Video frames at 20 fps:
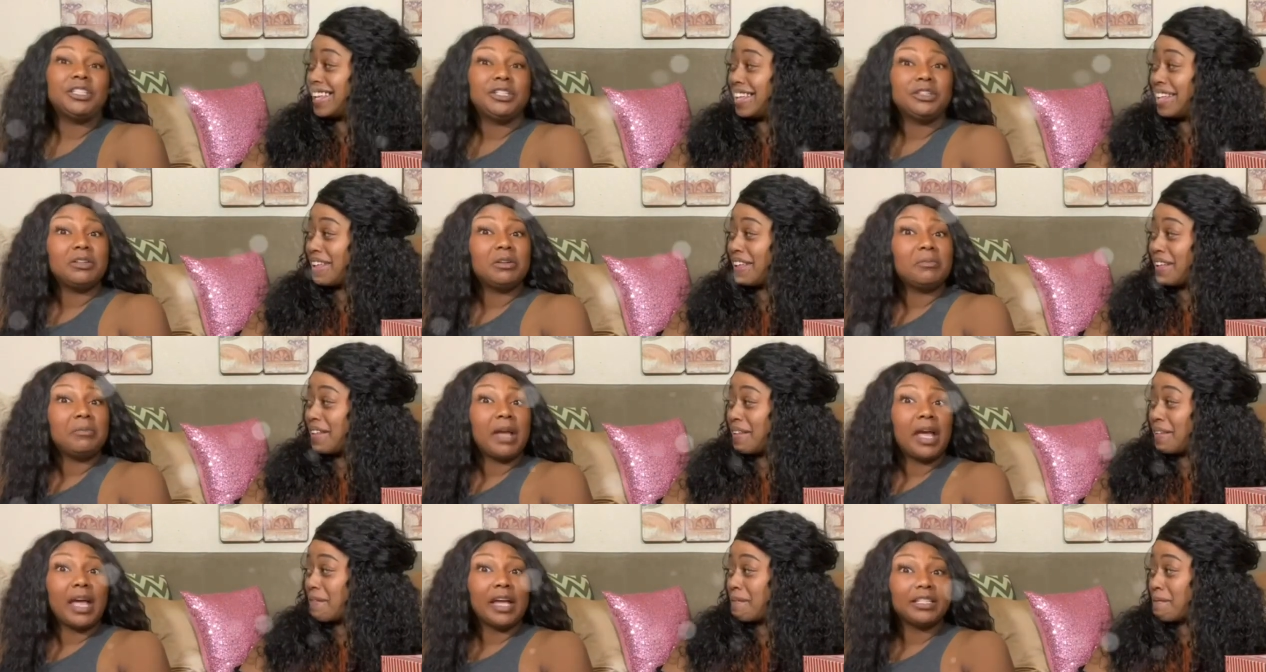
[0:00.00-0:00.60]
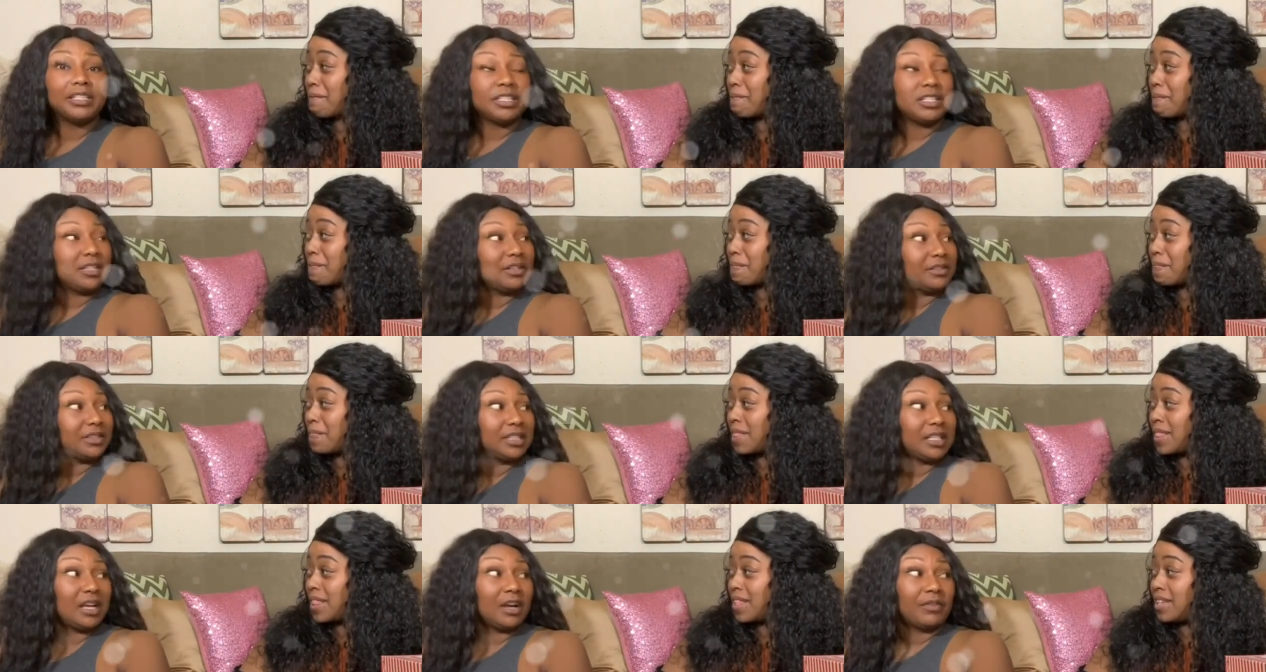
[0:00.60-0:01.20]
Speaker 1: you imagine
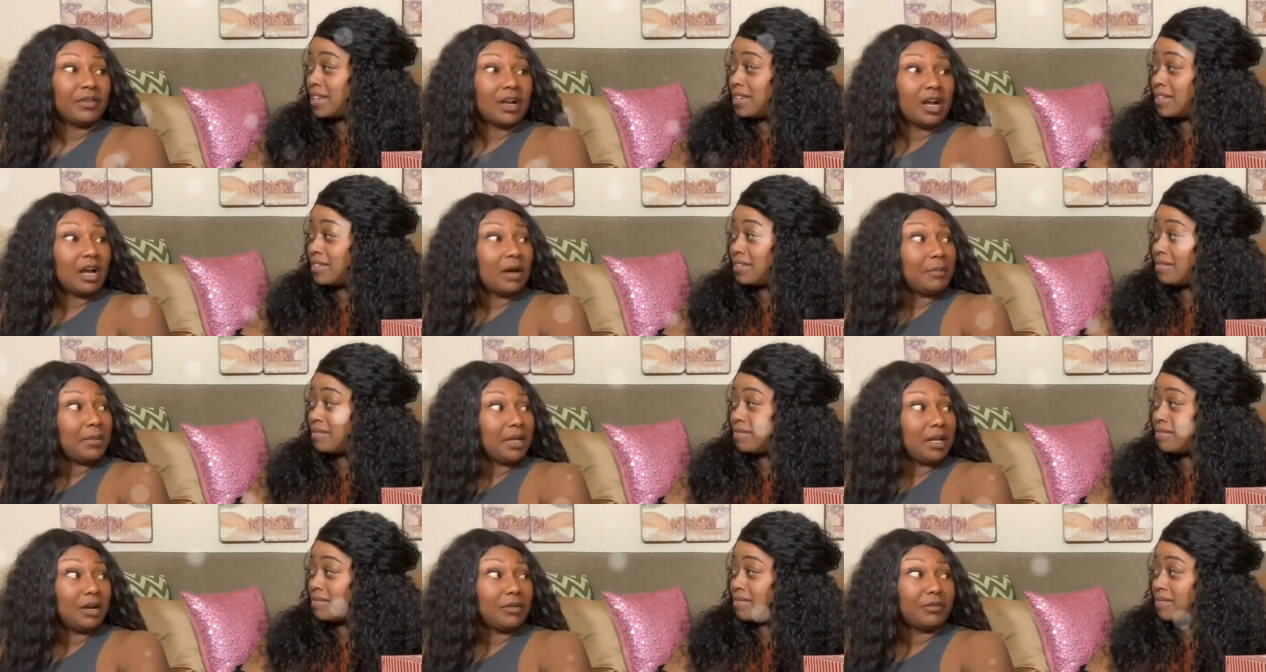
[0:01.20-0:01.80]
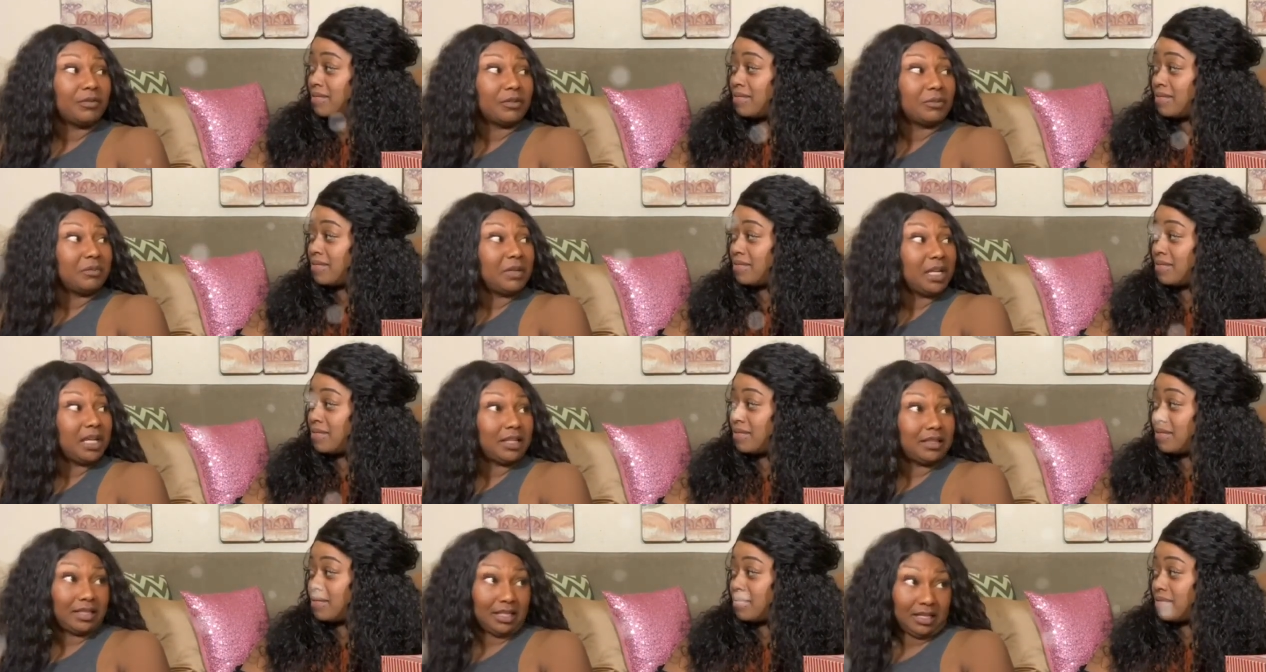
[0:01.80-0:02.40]
yourself coming up from
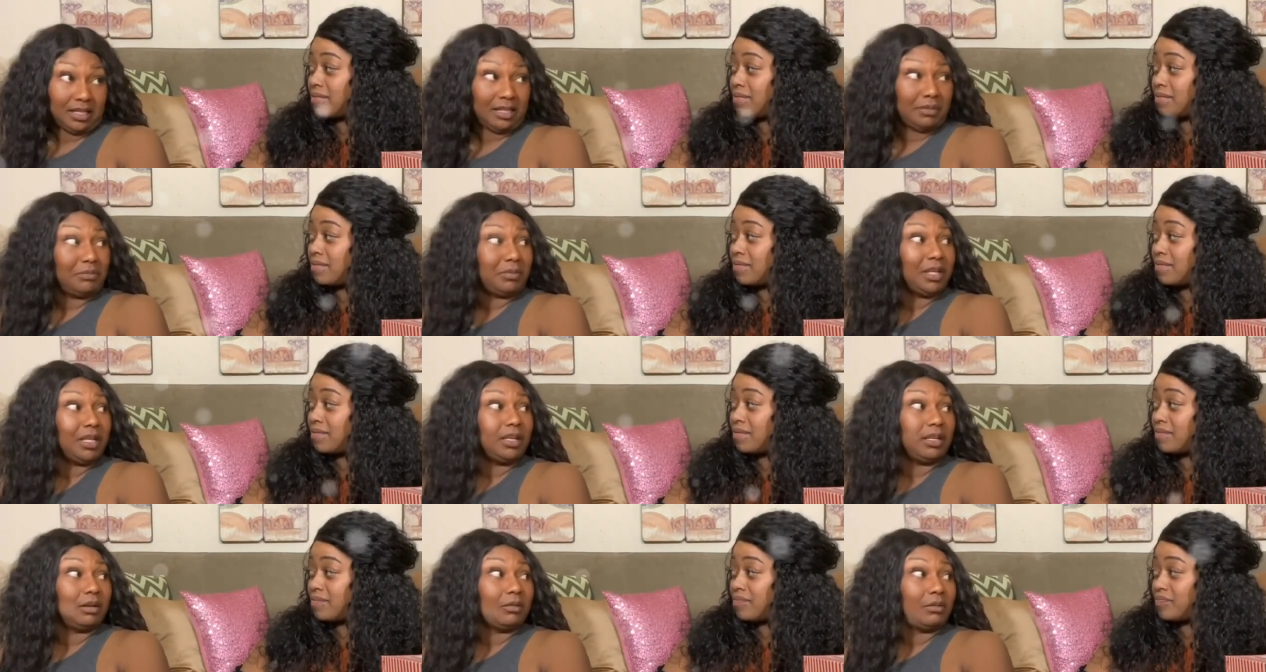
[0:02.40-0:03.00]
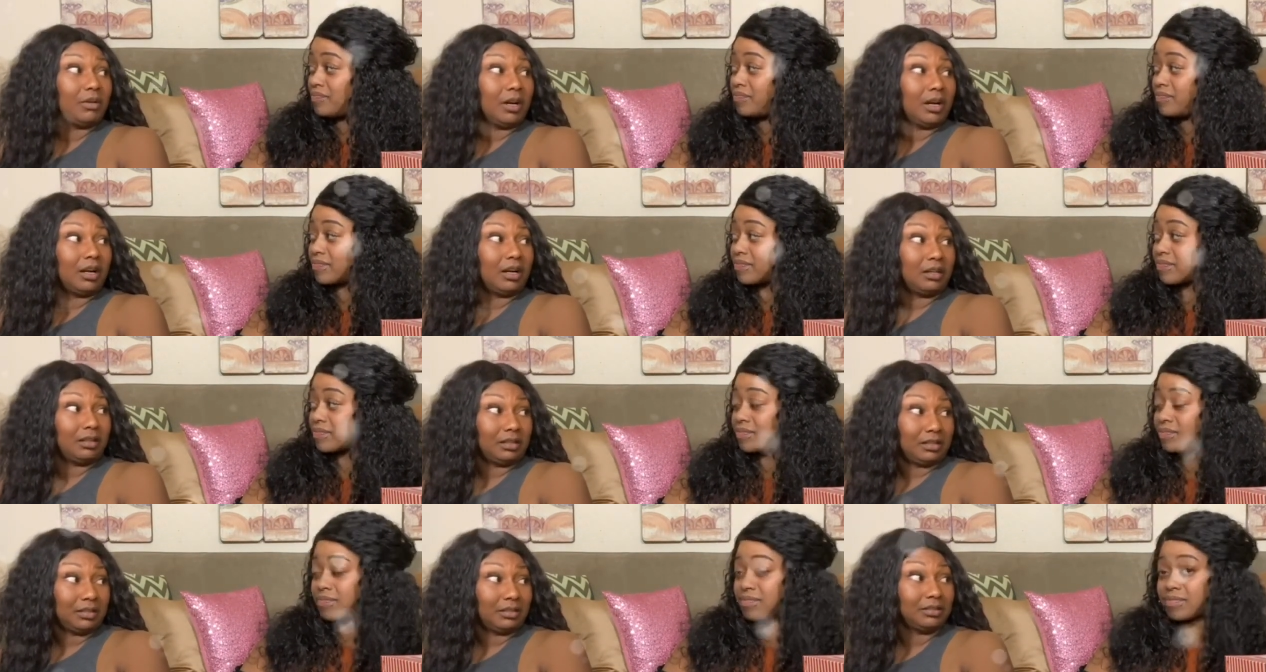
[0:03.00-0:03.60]
nothing and being
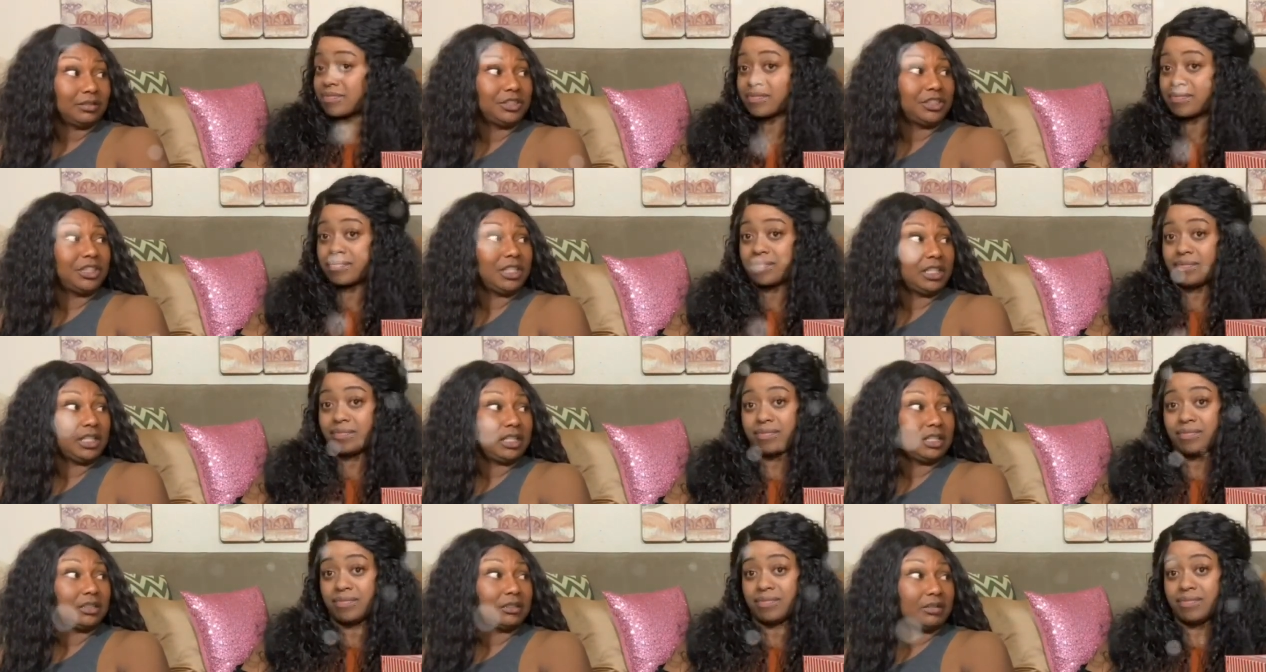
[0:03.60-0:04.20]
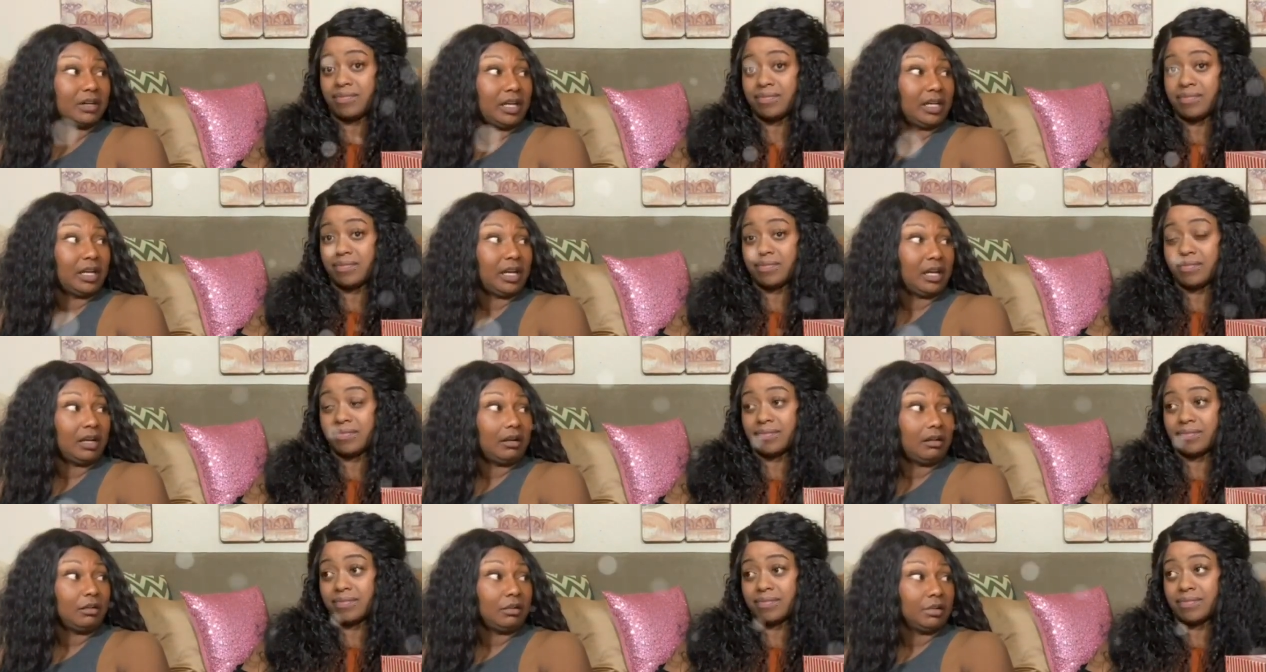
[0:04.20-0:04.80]
where she is right
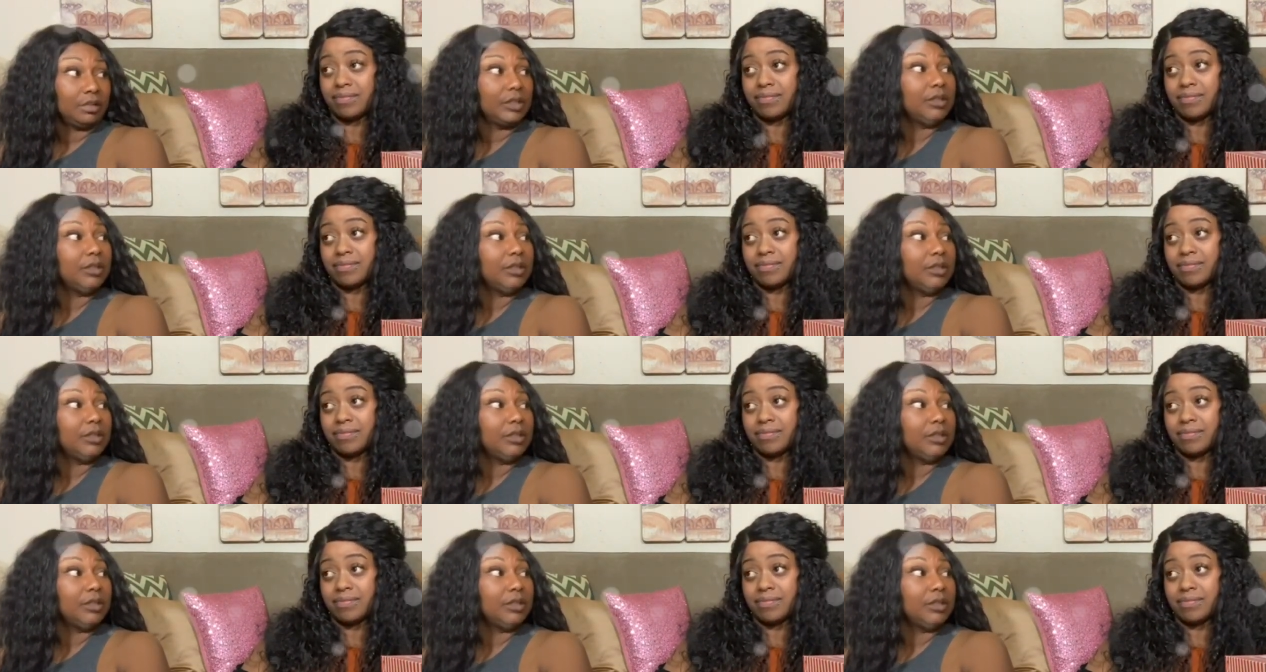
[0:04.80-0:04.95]
now?